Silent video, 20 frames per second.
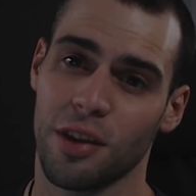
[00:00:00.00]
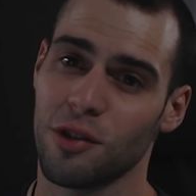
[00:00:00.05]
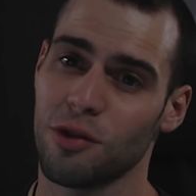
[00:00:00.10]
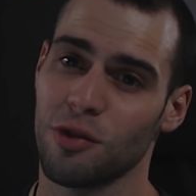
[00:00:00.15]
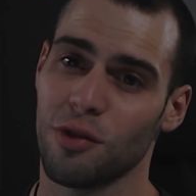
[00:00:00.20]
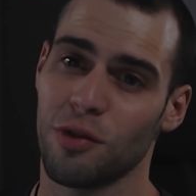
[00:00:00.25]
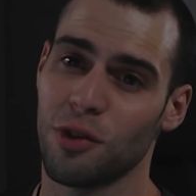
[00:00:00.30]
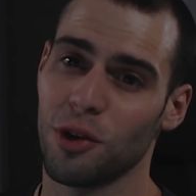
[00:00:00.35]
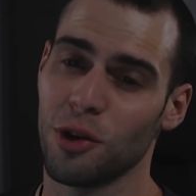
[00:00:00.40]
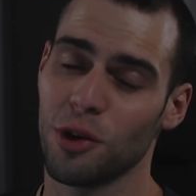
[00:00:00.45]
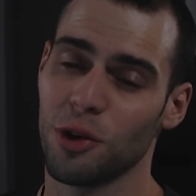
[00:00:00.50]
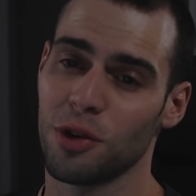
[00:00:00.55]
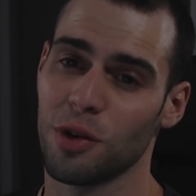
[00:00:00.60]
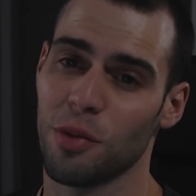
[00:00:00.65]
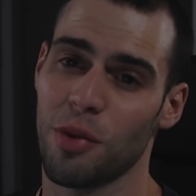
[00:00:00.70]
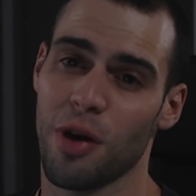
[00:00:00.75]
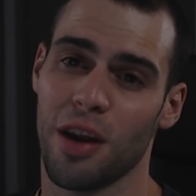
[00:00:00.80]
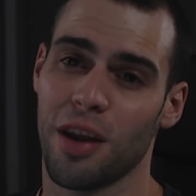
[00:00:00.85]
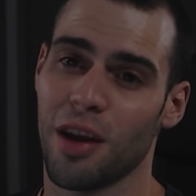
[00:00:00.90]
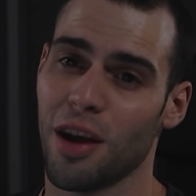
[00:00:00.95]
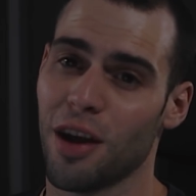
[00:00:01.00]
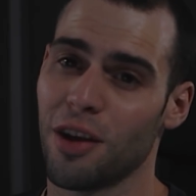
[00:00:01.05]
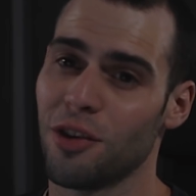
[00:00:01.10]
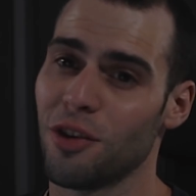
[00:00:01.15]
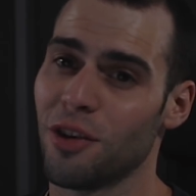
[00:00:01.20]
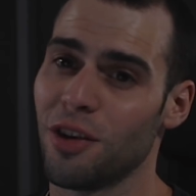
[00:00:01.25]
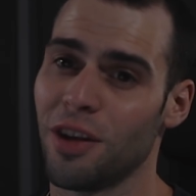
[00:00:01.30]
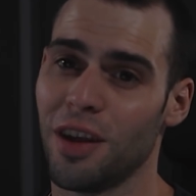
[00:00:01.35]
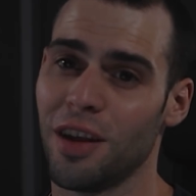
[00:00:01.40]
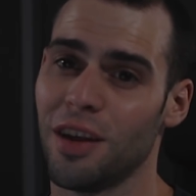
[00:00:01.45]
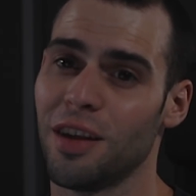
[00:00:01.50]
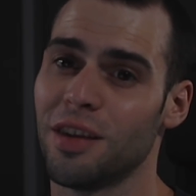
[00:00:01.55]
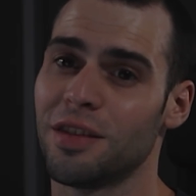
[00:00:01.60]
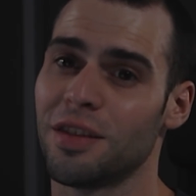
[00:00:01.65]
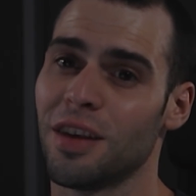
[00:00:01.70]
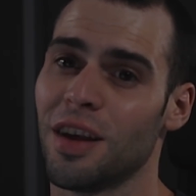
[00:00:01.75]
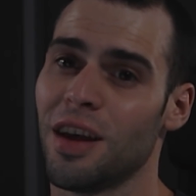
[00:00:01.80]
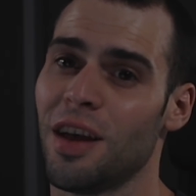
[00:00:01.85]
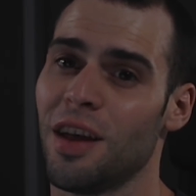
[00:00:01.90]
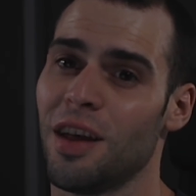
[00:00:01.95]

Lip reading: in this review, depending on your needs,